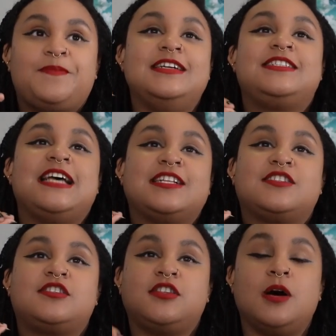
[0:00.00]
is that
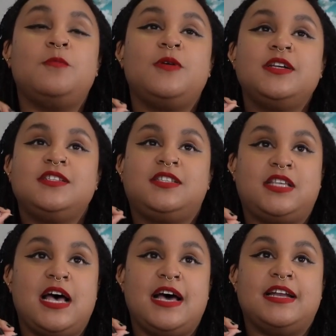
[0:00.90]
someone
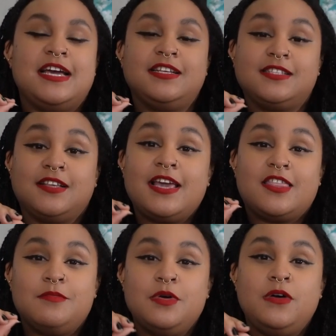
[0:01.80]
said it is like
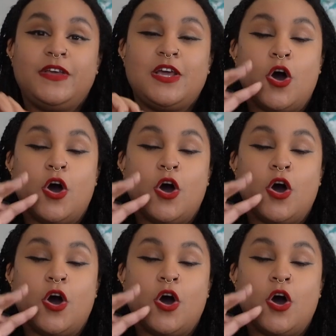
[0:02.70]
the movie